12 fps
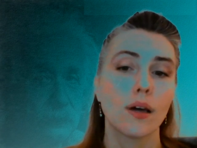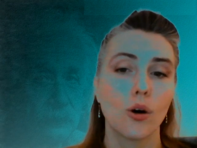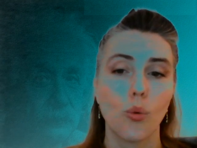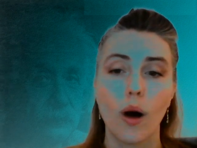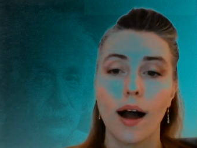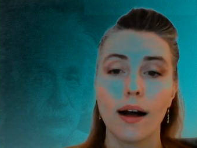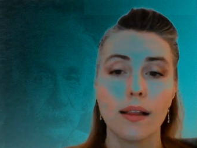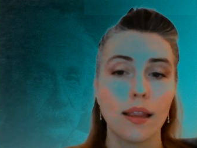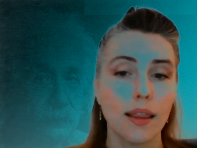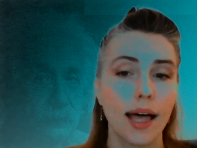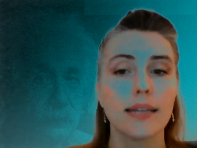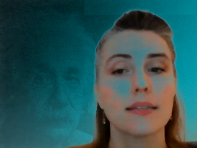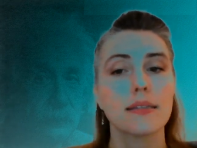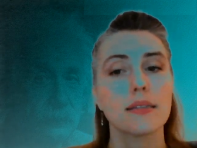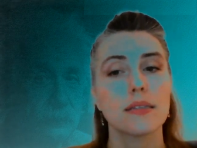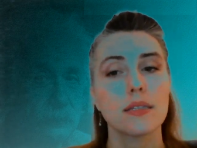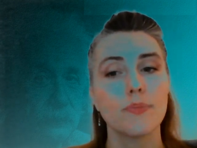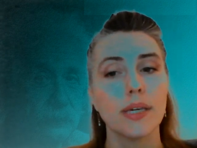while
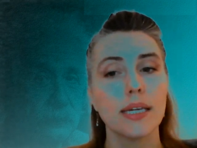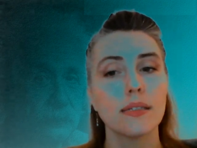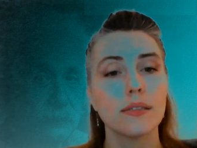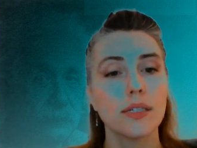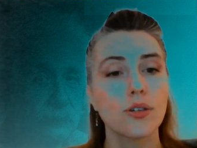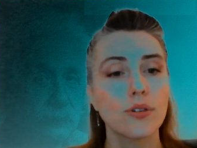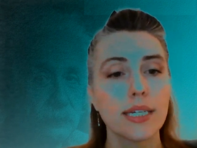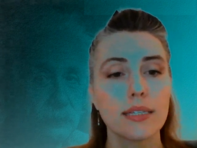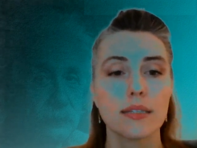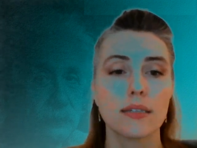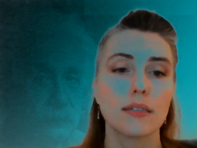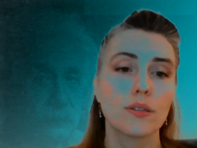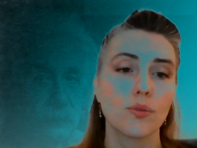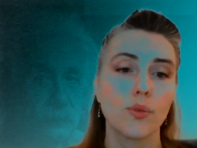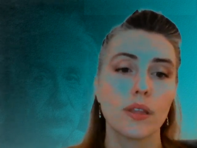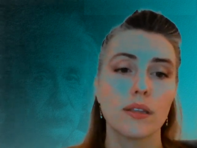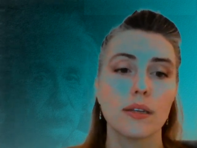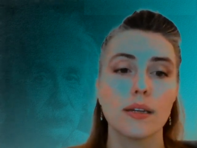light's speed decreases
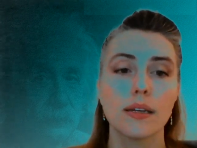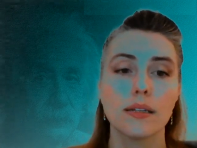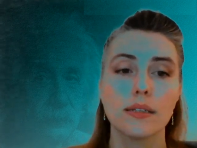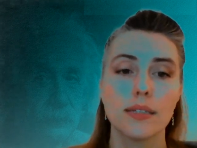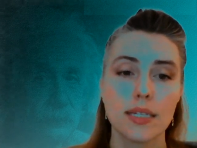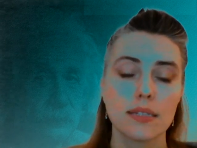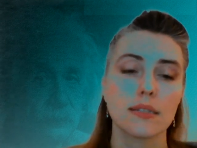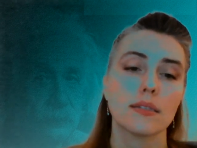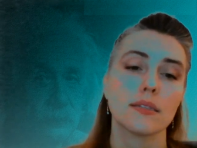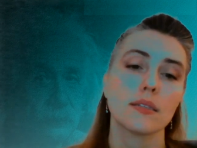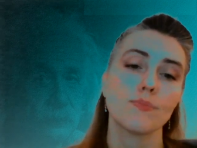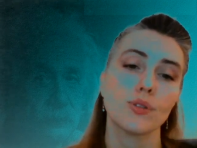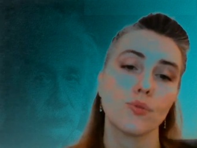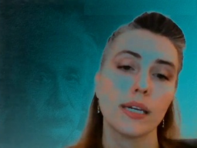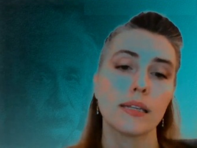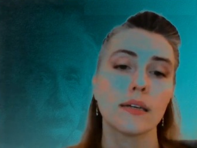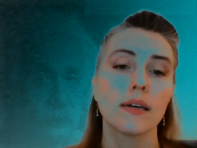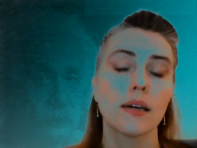with distance
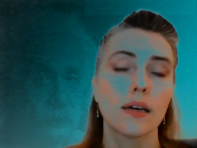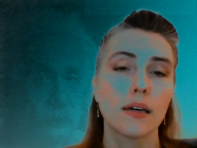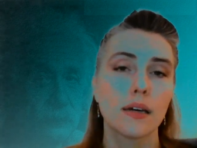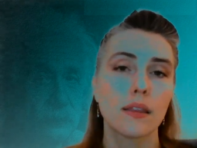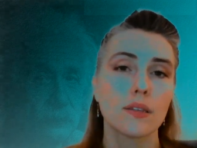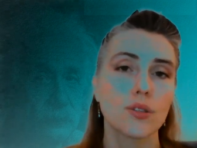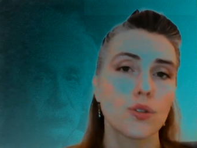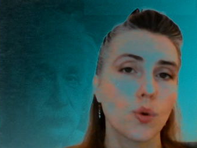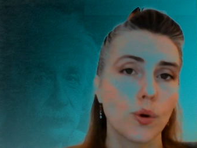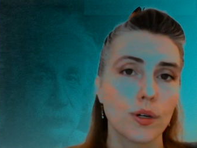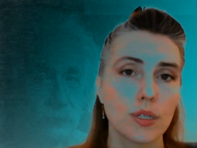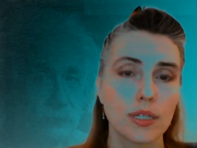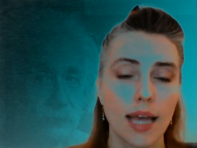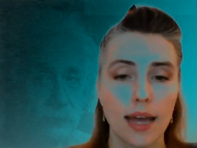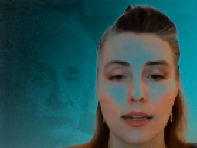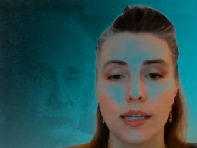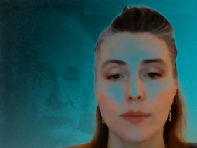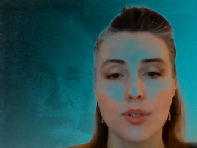between the source
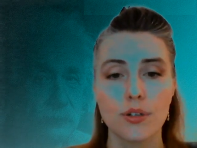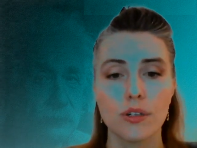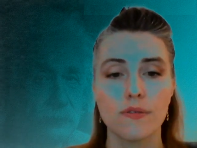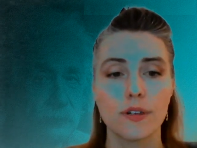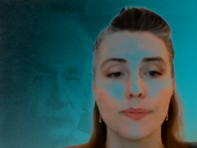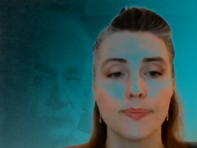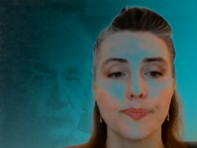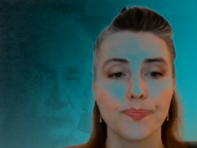and the observer?